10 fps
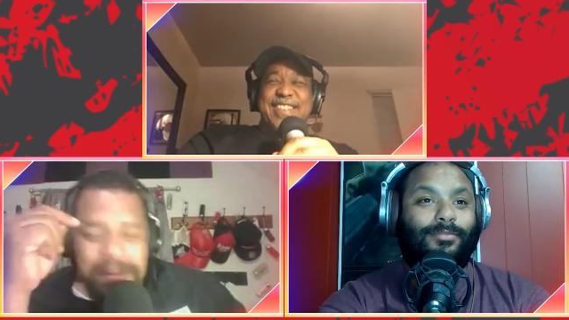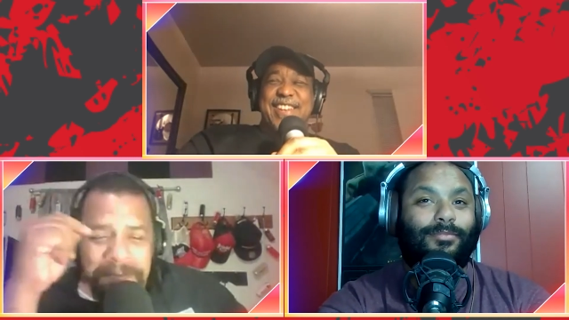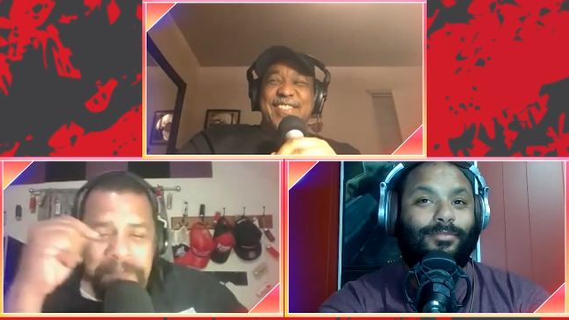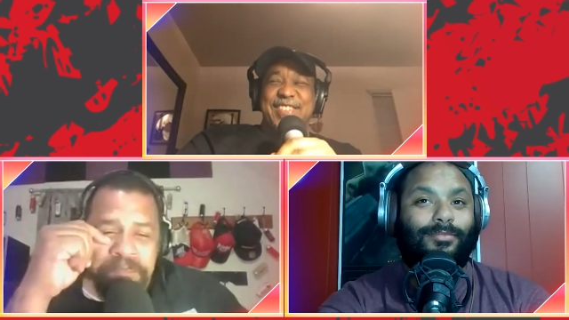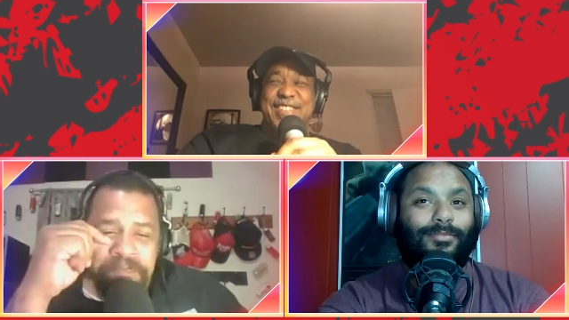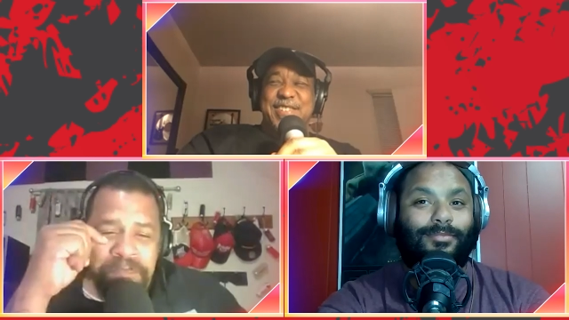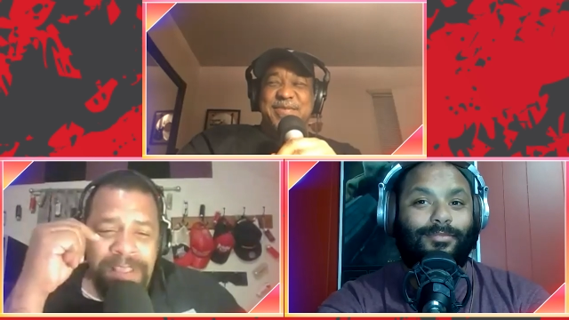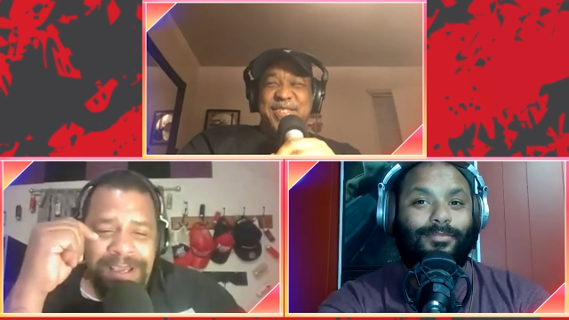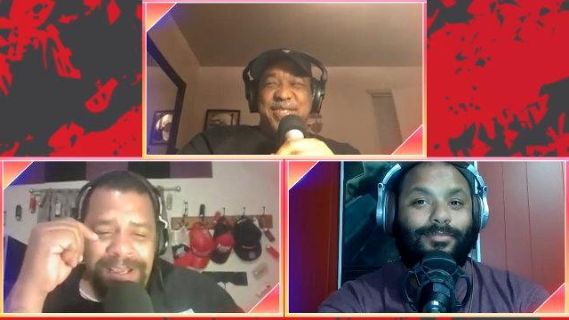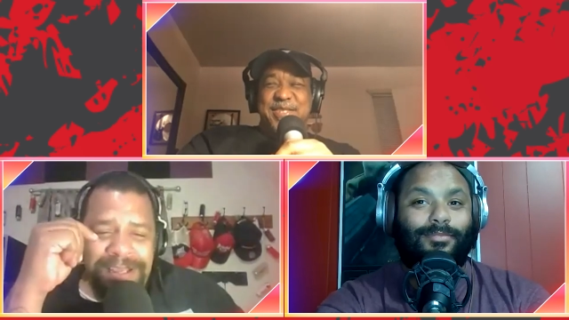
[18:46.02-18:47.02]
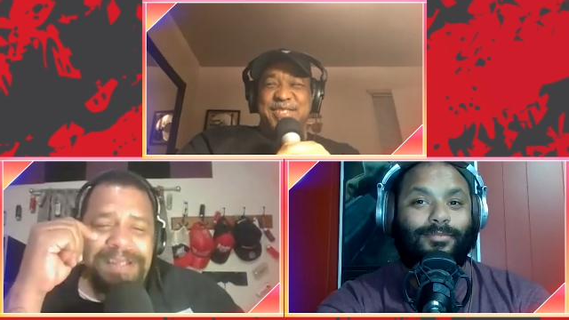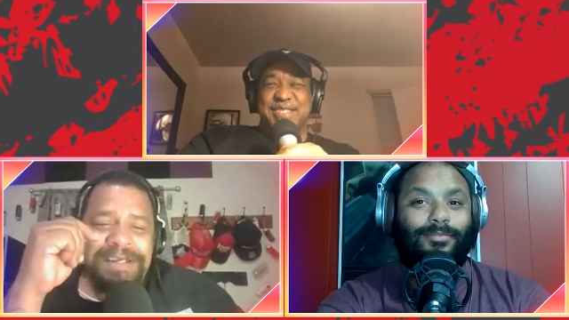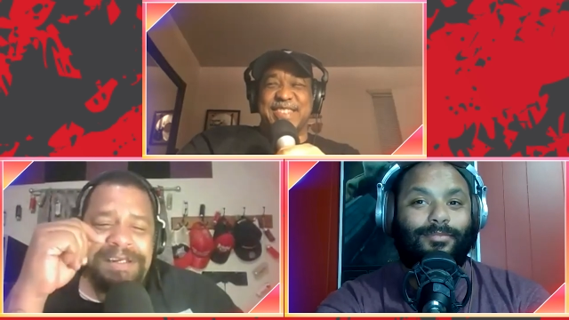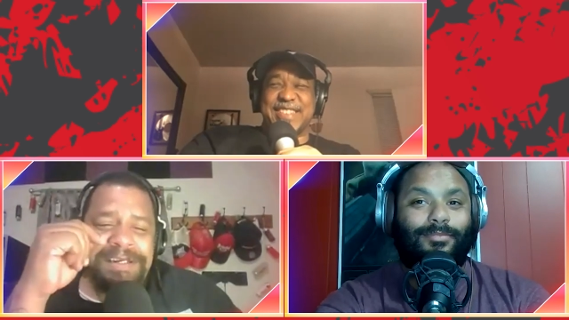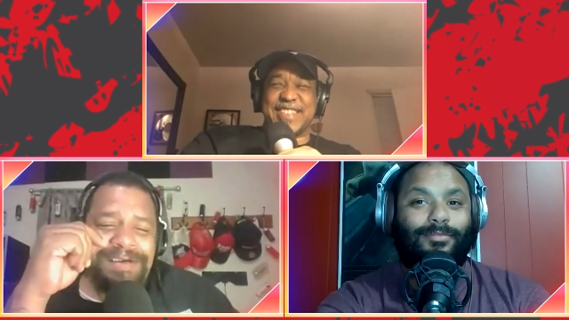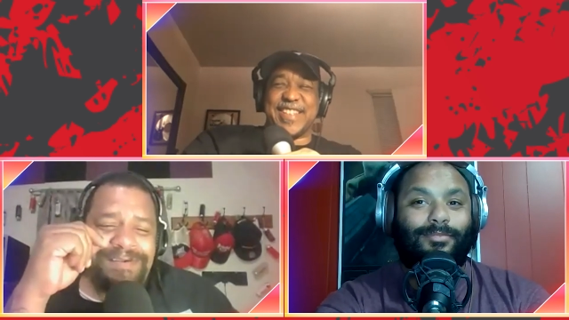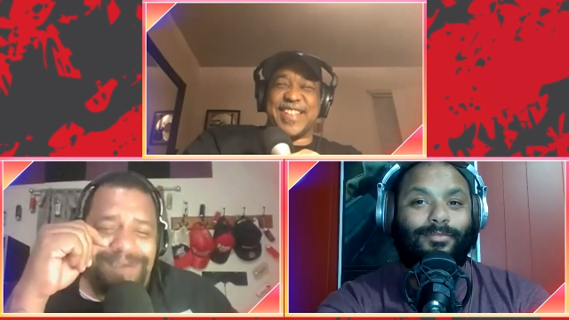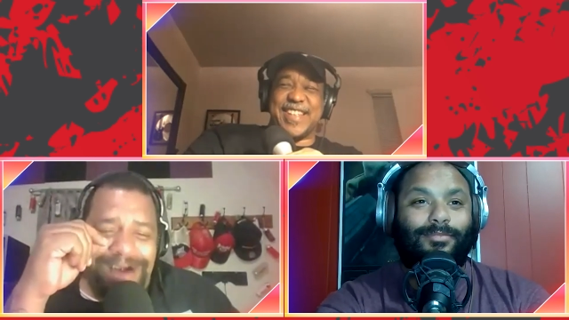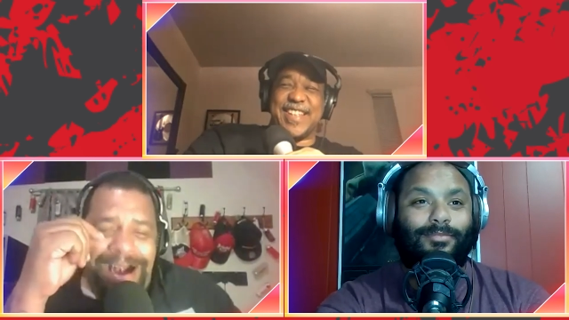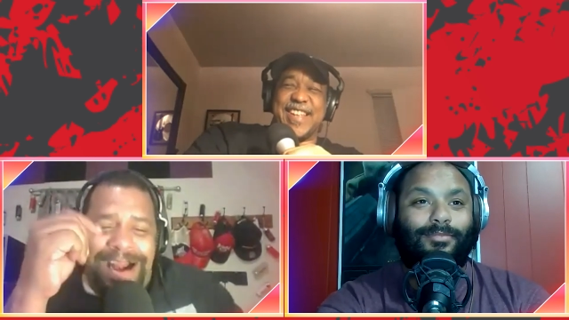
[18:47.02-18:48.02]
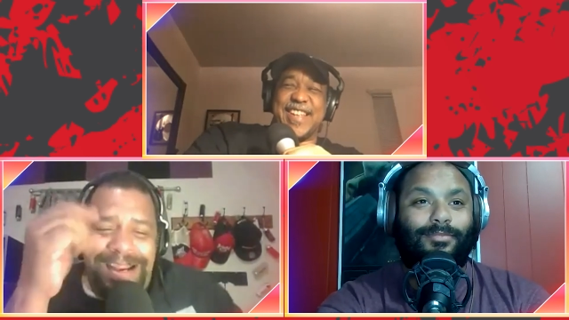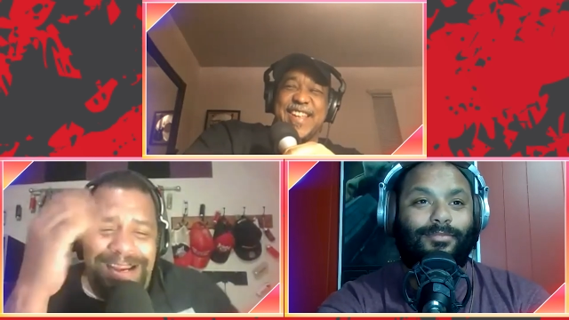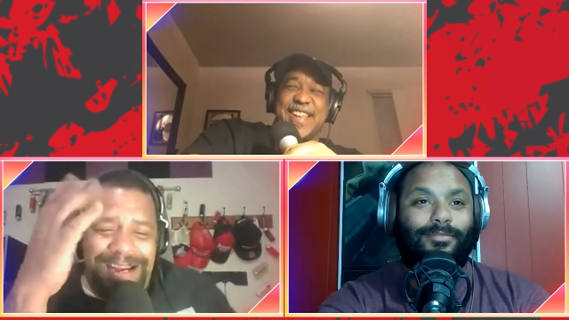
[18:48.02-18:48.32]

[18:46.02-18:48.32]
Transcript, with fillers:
Speaker 1: there for them dudes? Right,